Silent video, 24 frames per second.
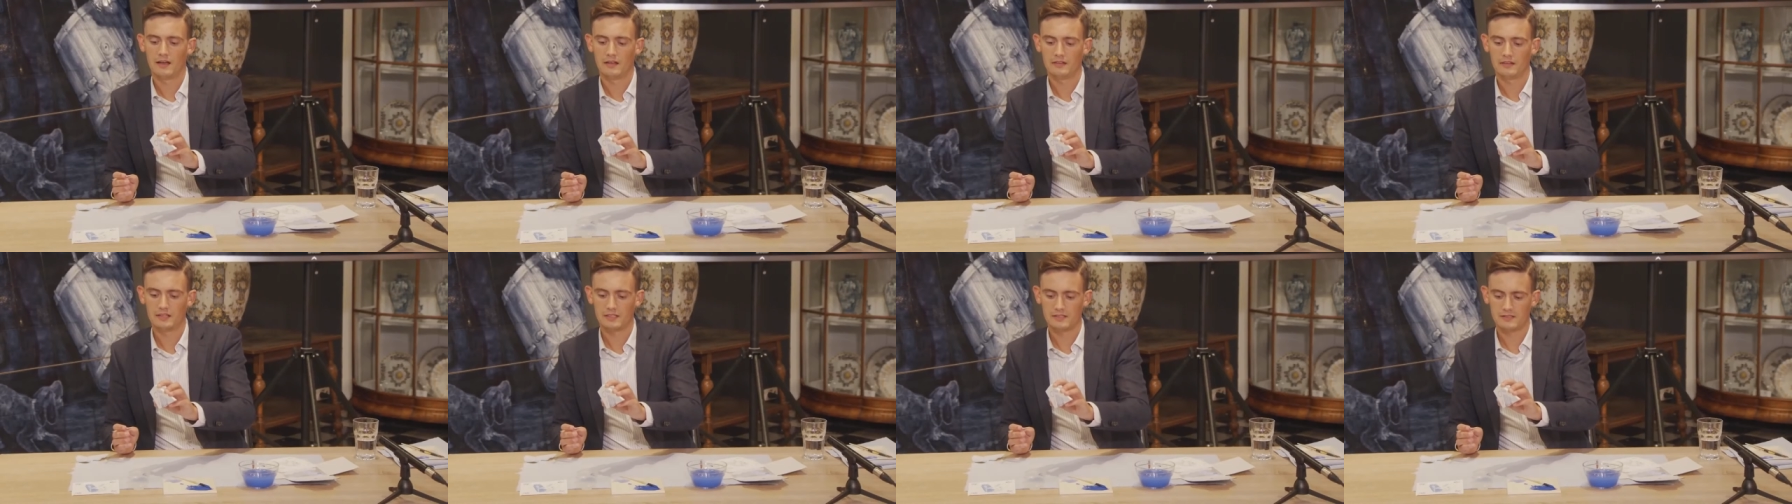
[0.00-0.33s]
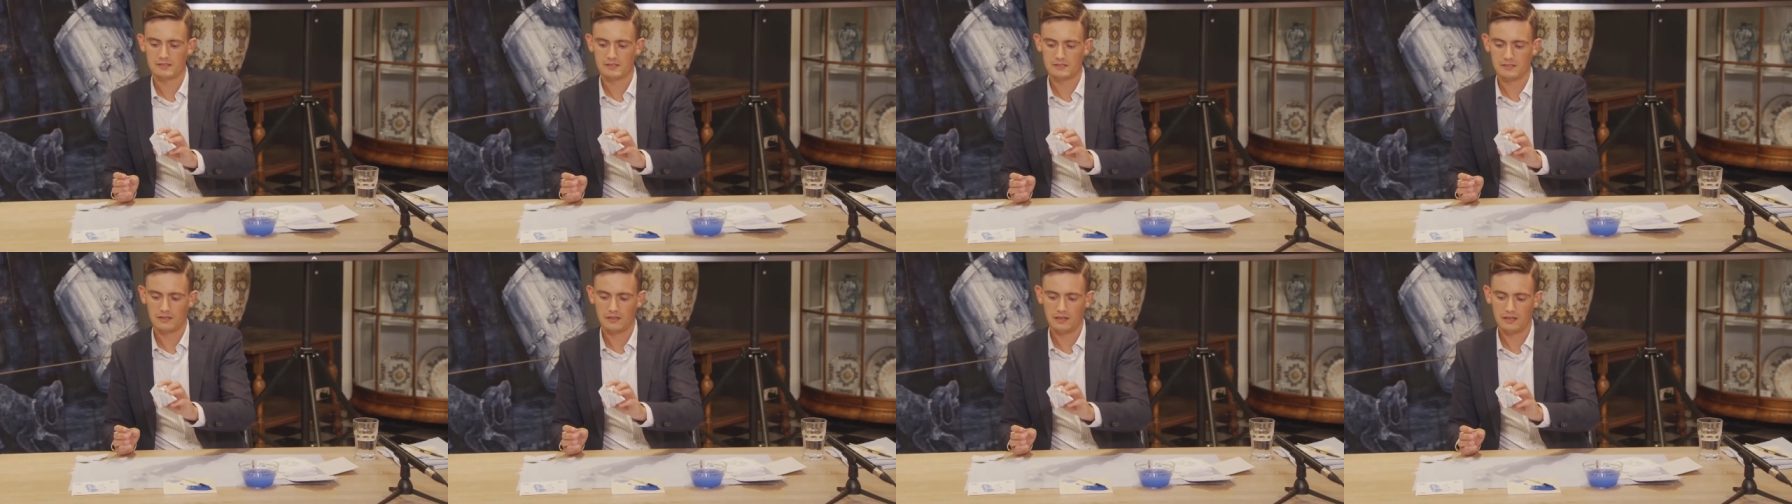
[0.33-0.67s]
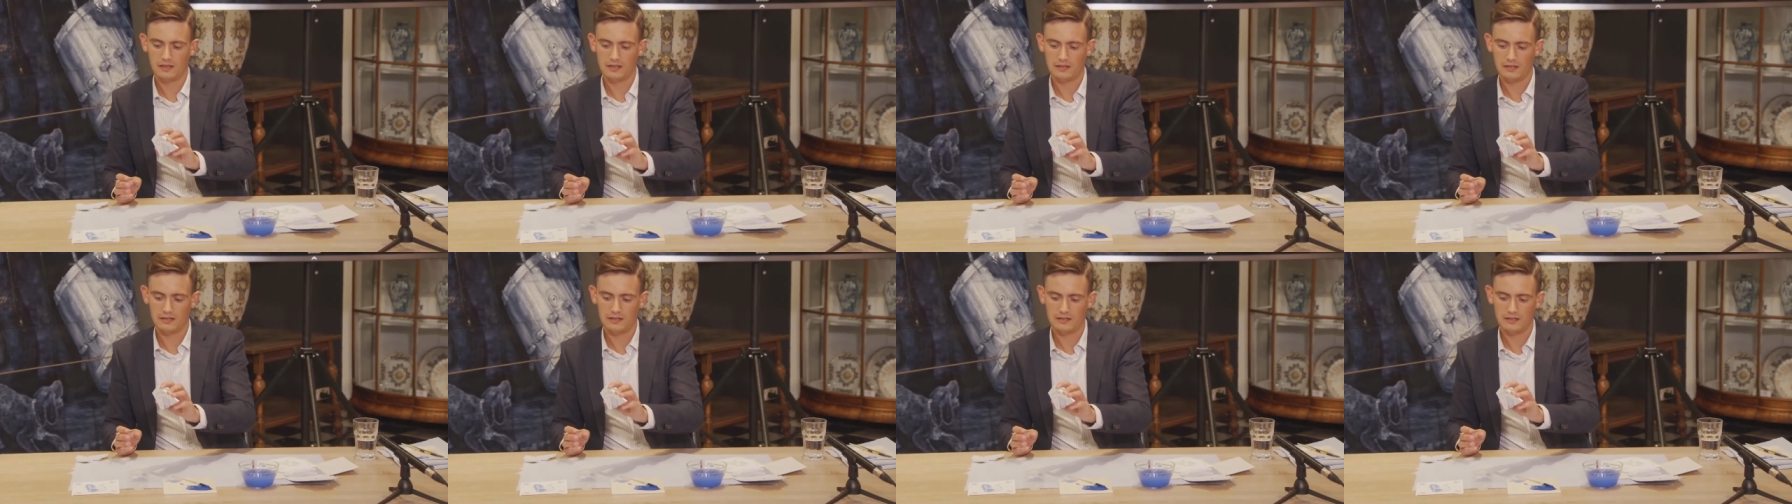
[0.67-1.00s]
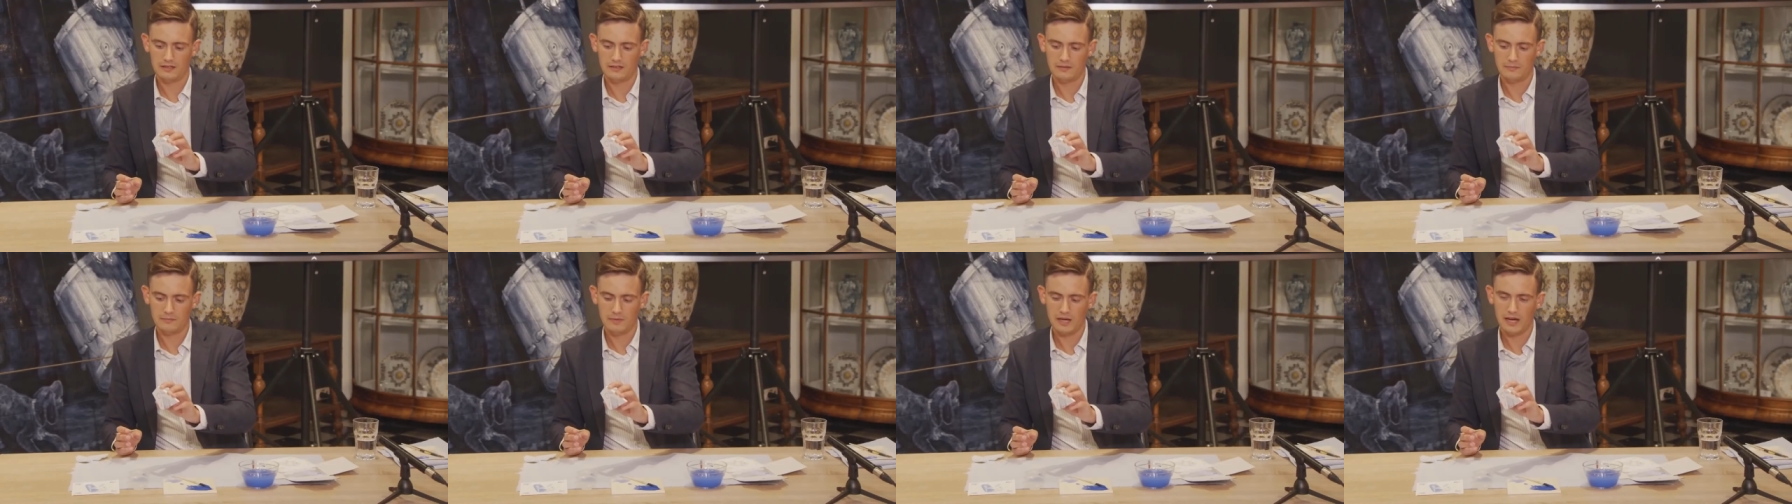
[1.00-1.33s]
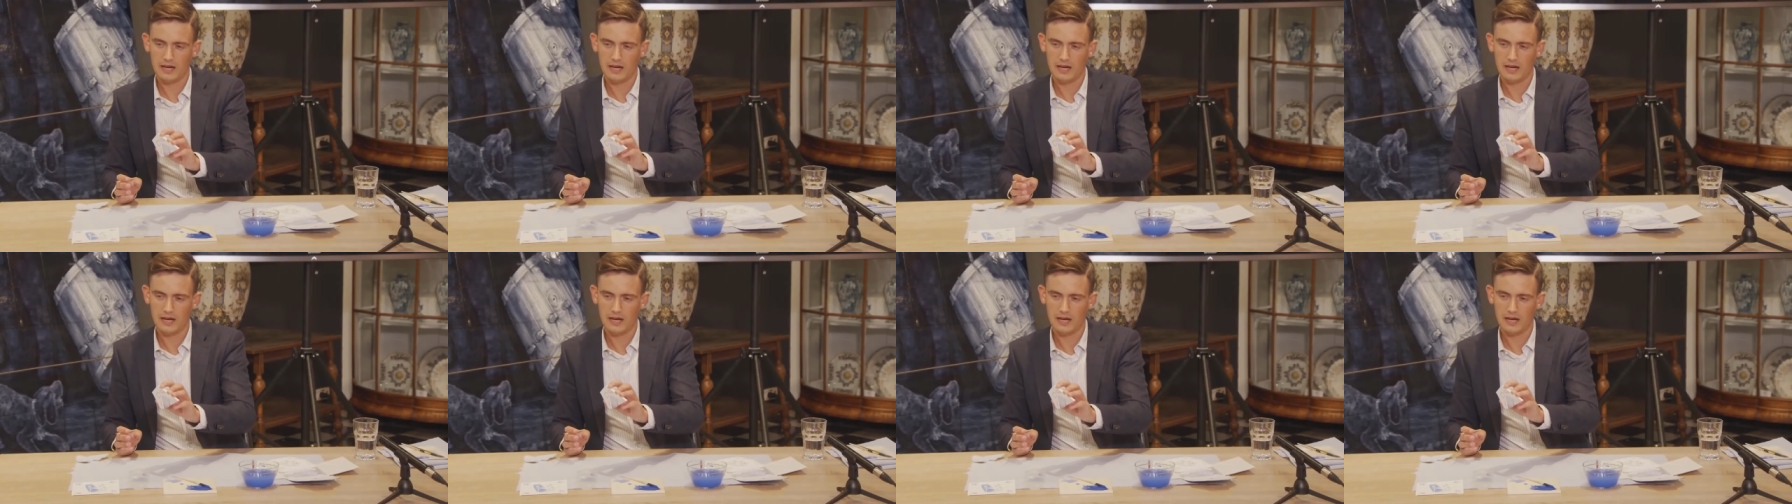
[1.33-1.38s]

That's um,